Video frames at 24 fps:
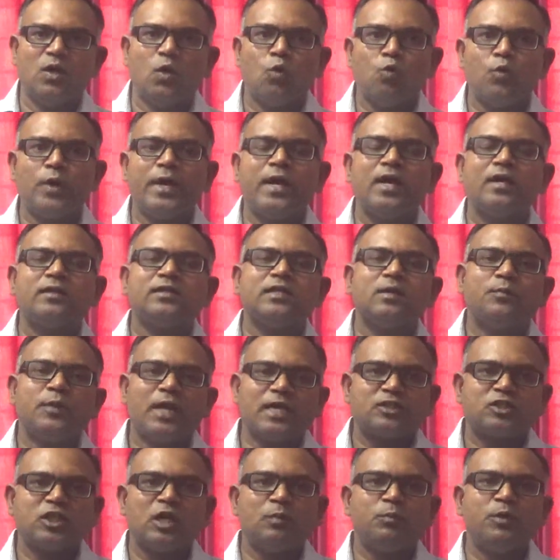where the
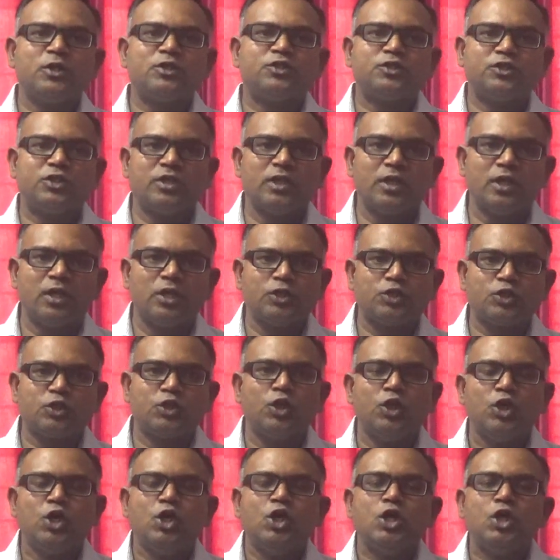established church
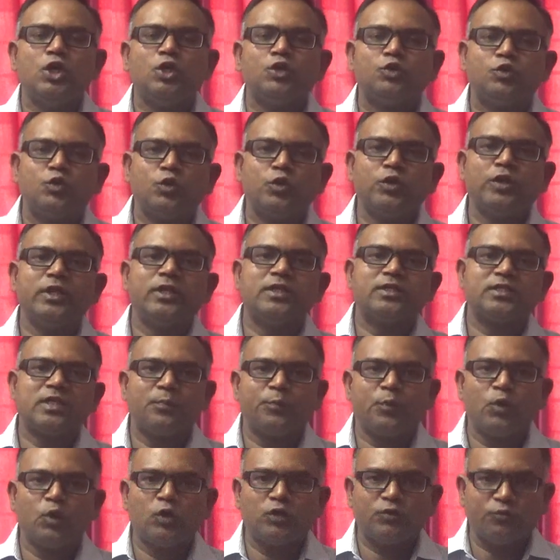drew its
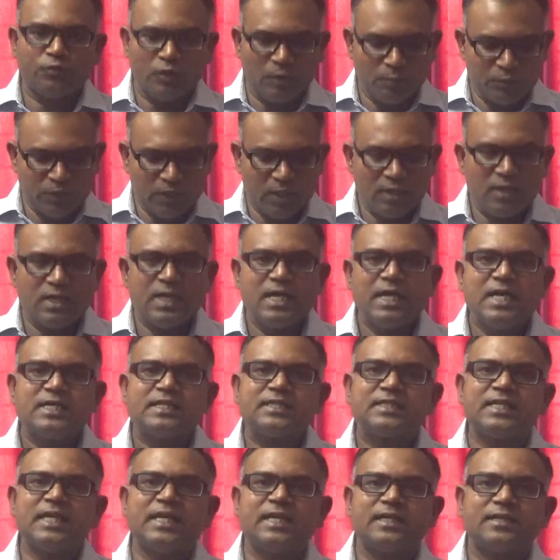support from the
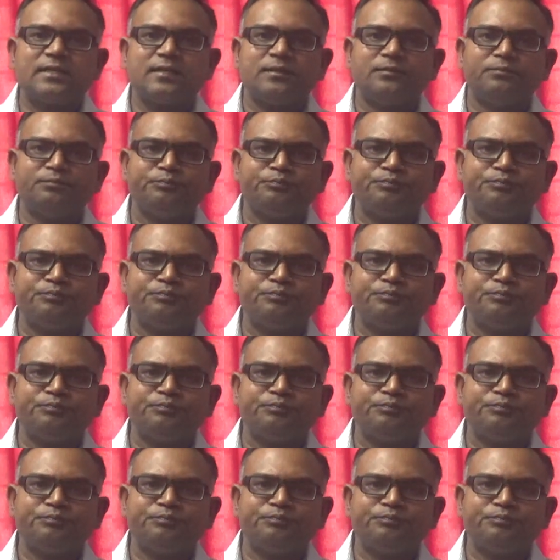state.